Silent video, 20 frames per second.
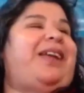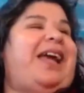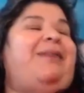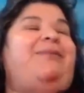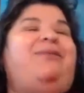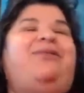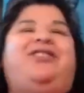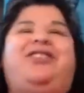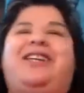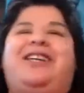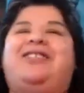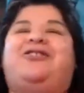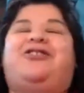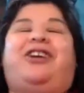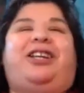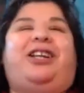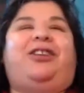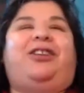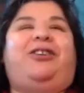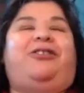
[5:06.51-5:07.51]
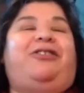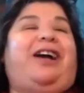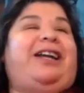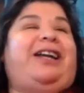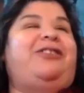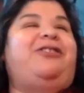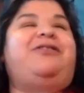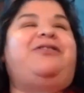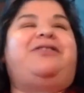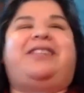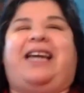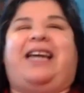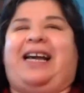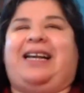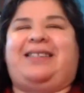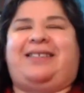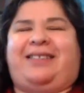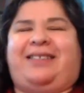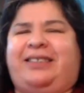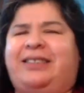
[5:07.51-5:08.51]
I'm just trying to learn how to do
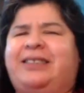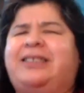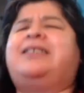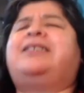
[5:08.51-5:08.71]
text